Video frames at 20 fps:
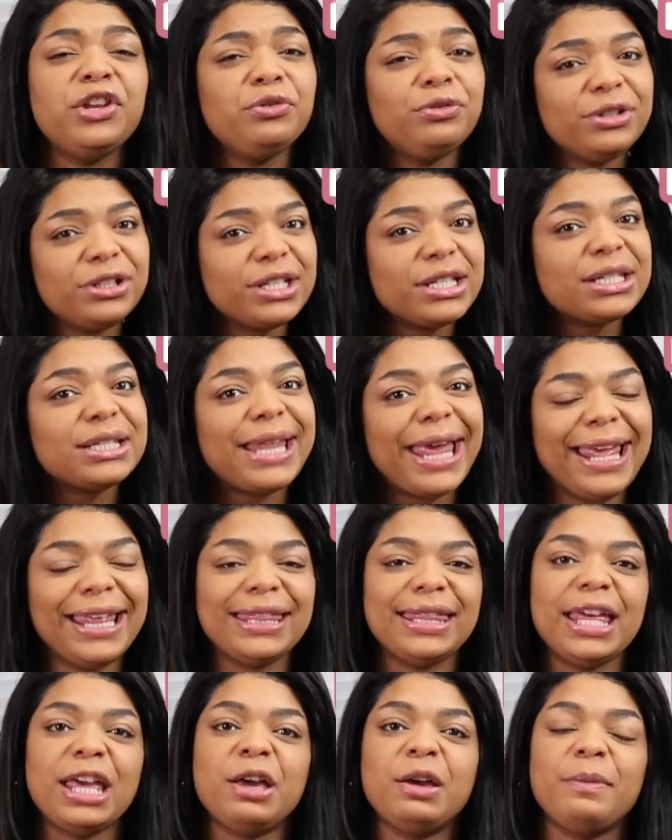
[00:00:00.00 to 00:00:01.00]
you would just
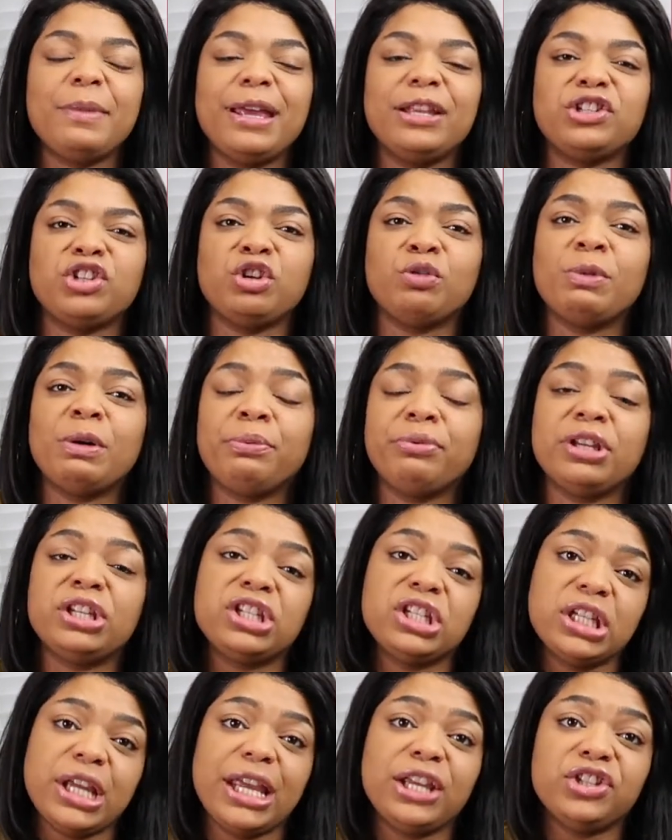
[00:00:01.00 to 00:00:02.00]
thank them and show them
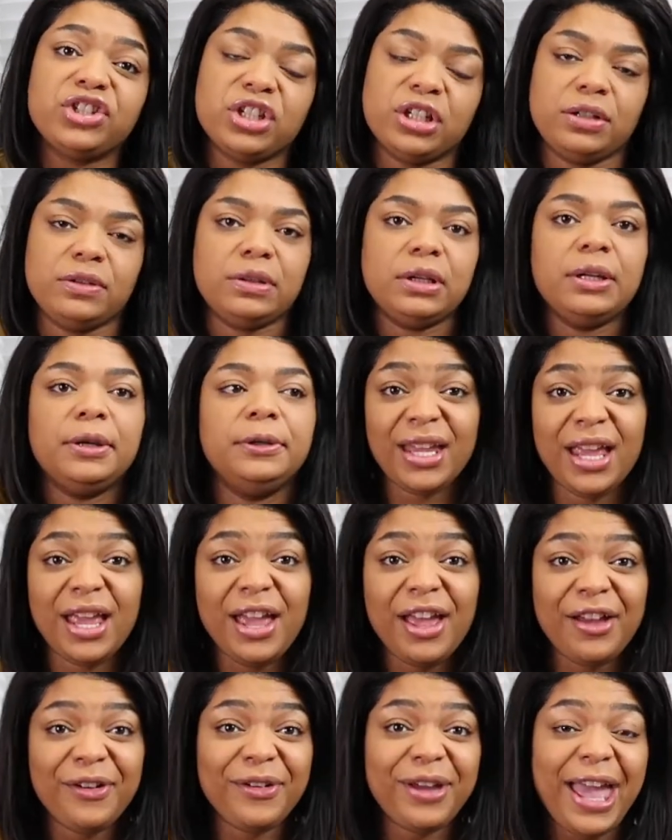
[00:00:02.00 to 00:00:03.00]
appreciation.
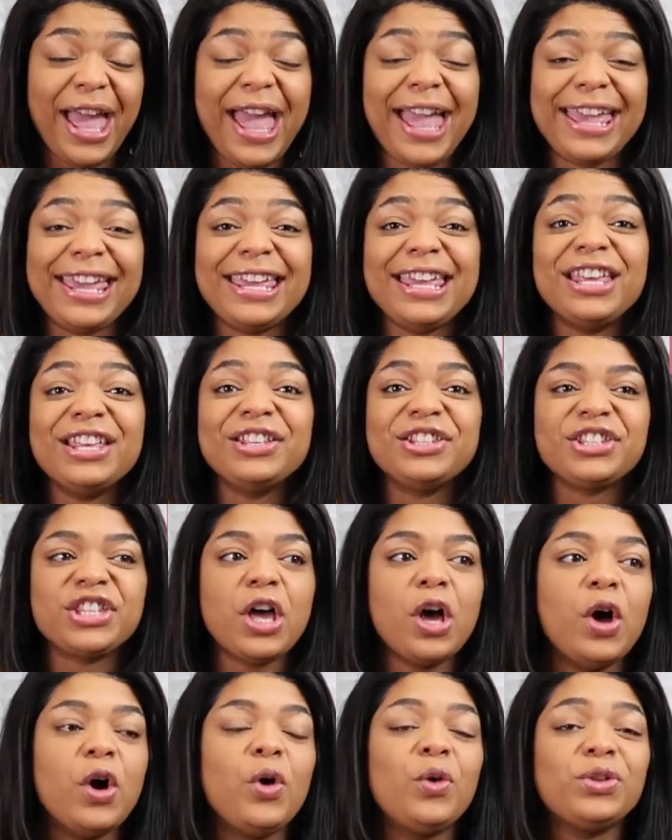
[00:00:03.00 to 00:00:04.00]
Okay,
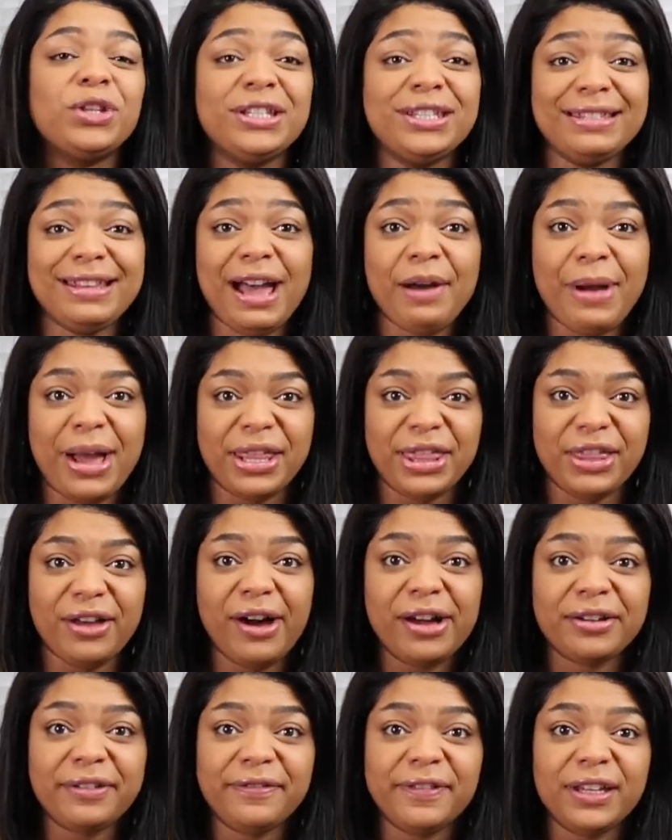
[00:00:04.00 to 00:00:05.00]
so this is how I
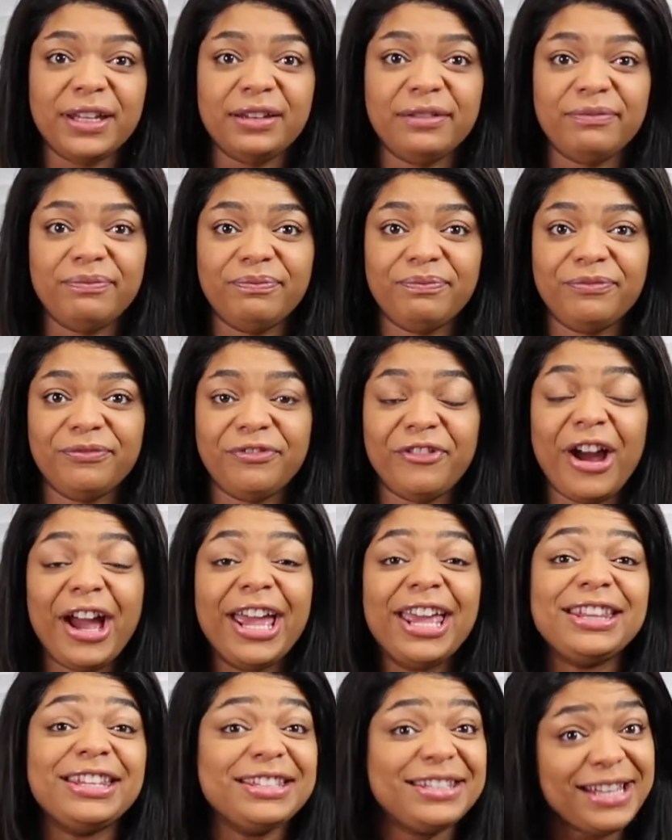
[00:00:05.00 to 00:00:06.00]
thought of it,
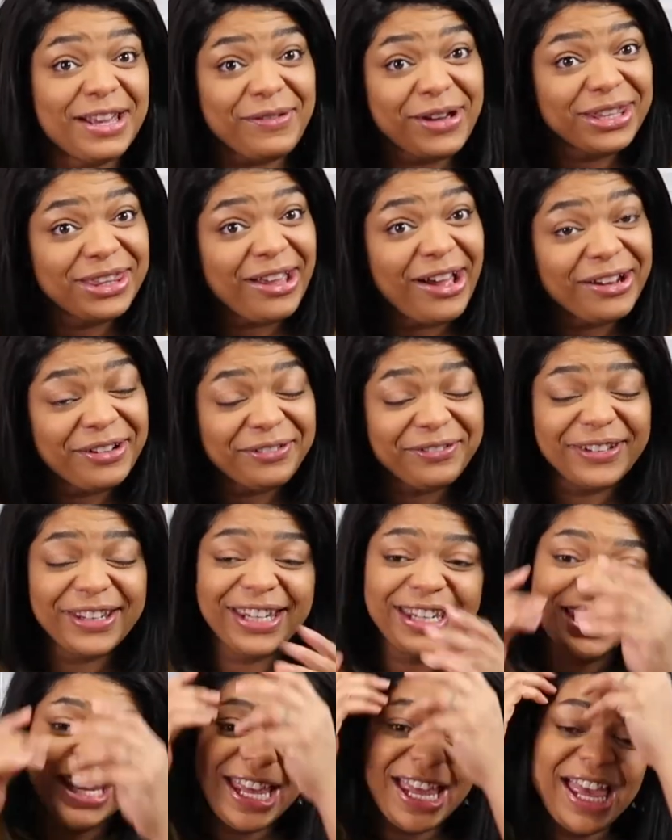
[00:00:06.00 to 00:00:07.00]
right? This is how I thought of
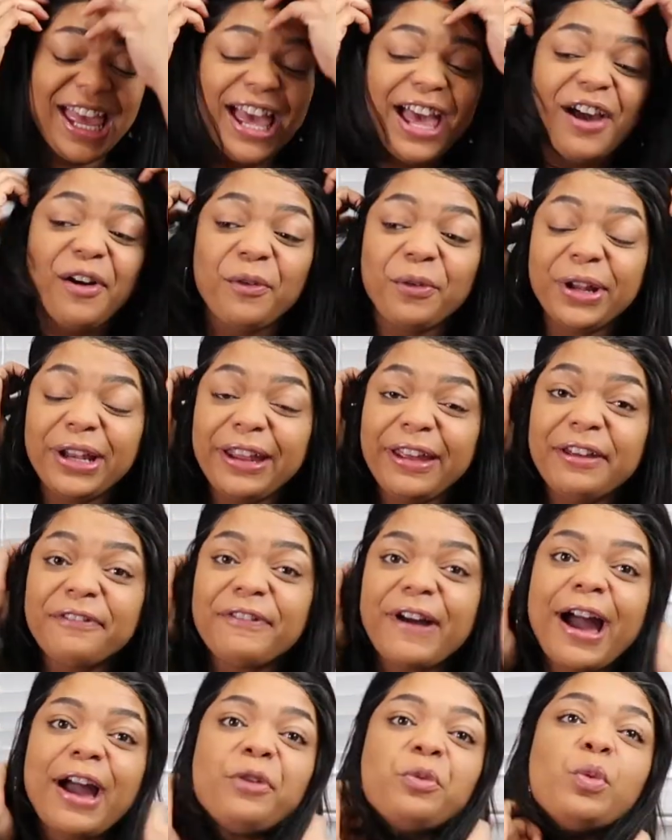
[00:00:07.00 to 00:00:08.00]
it. What if
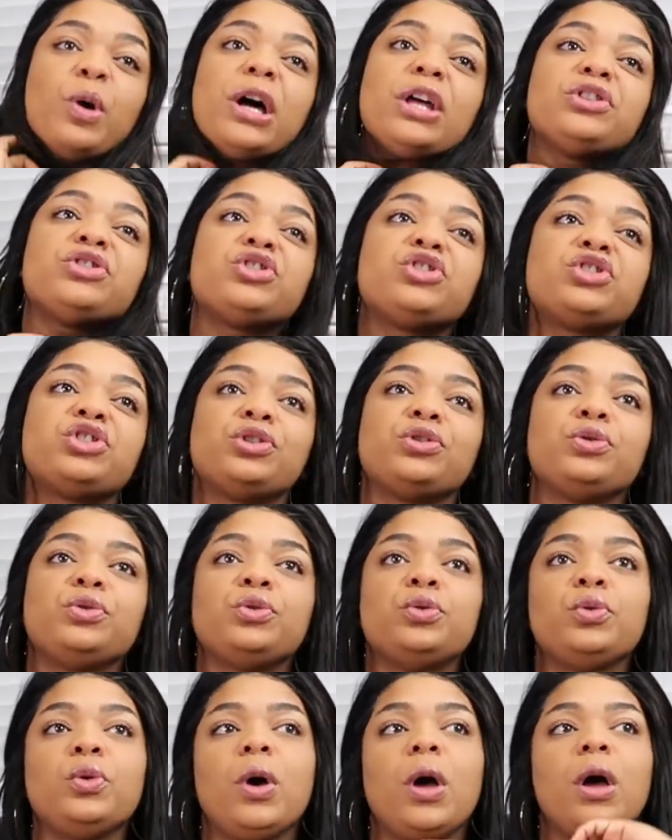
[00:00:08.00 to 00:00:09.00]
I was
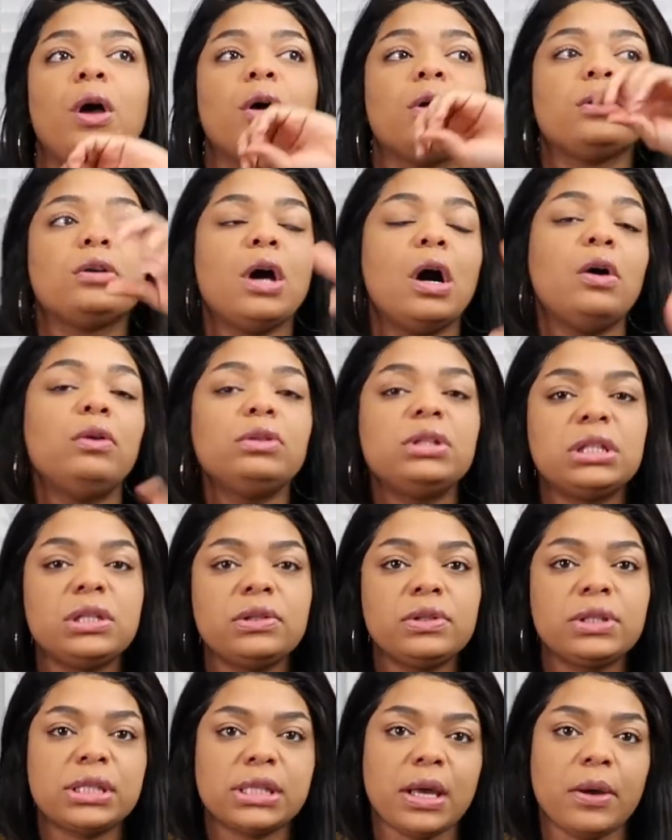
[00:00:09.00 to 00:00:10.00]
to go
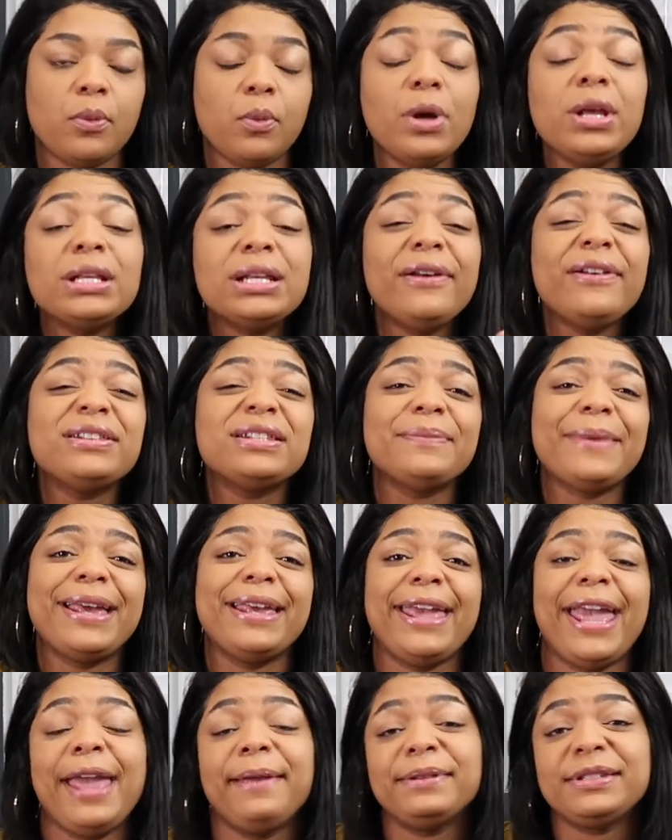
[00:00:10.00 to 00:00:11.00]
to what if somebody
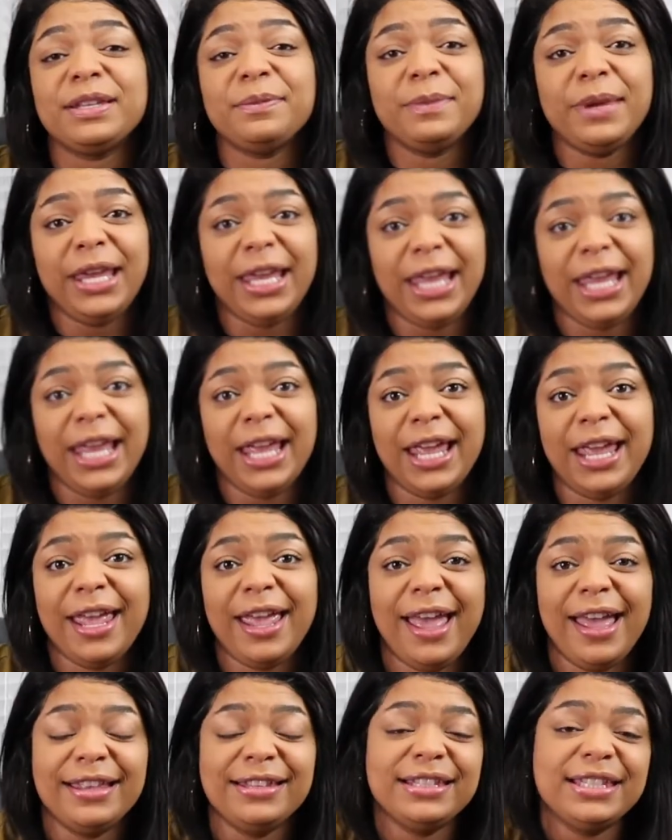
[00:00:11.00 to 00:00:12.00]
came to me
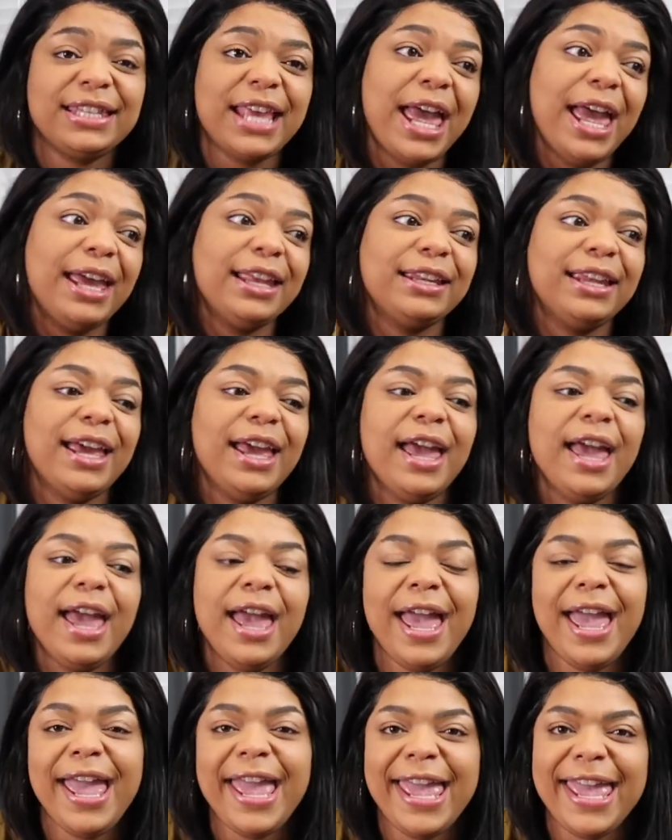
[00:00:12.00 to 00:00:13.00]
and said,
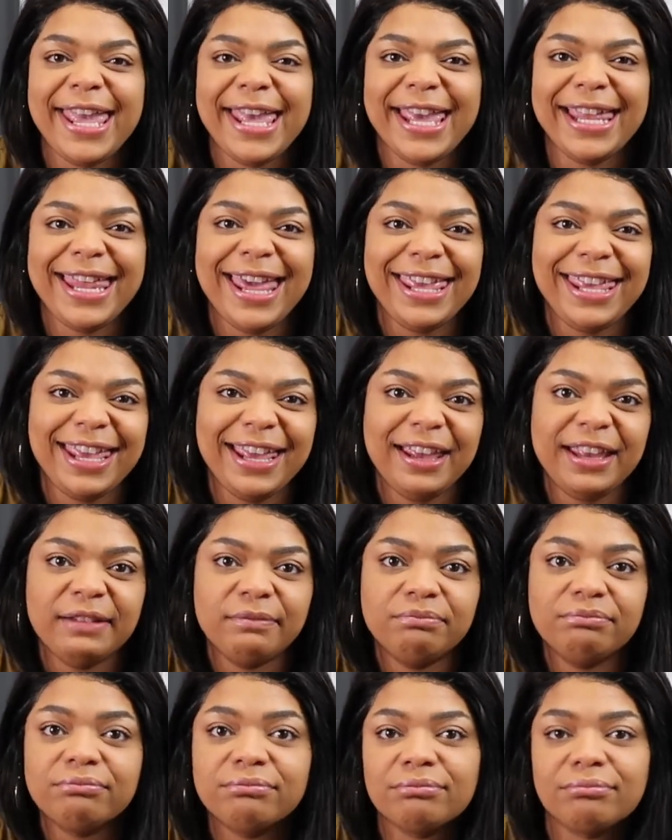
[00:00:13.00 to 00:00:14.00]
hey, can I get
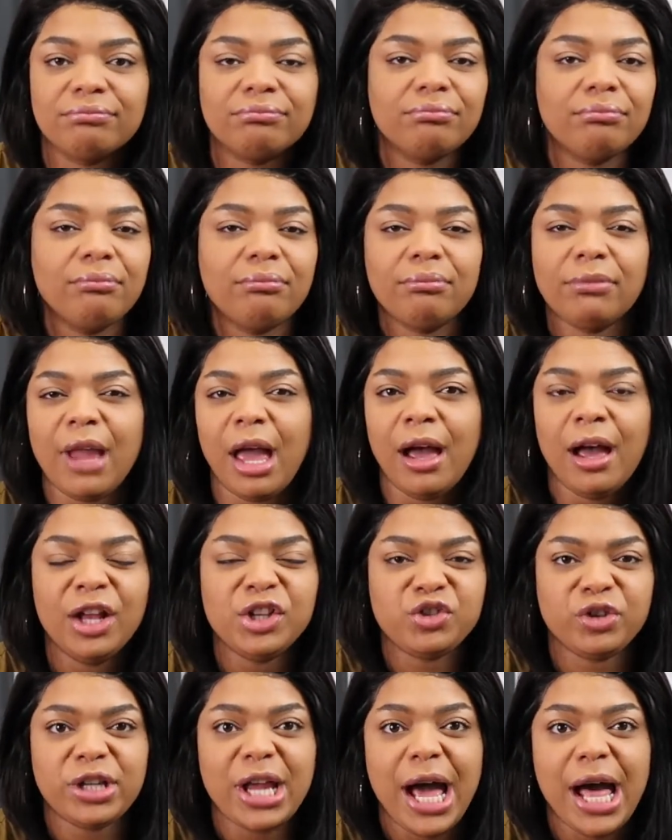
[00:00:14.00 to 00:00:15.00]

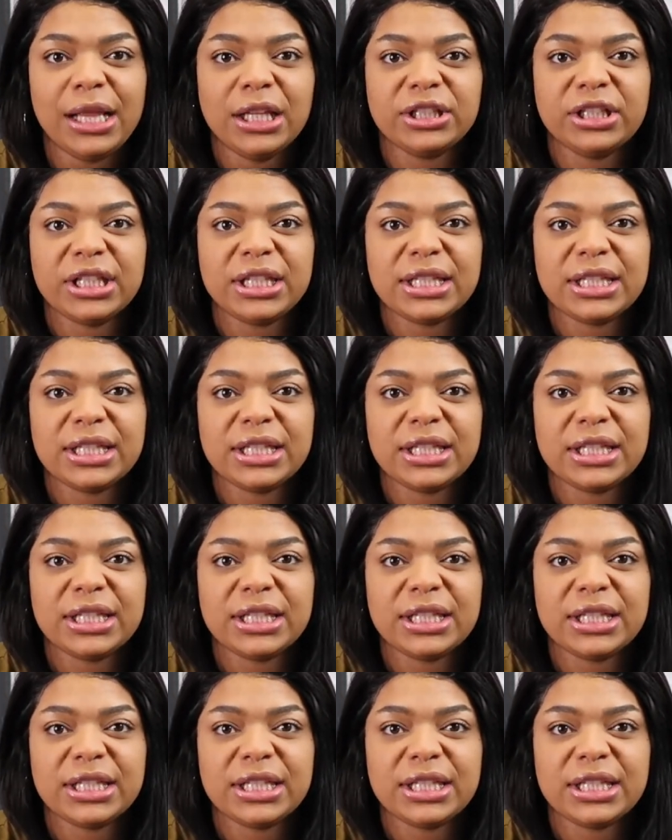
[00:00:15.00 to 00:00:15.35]
$100?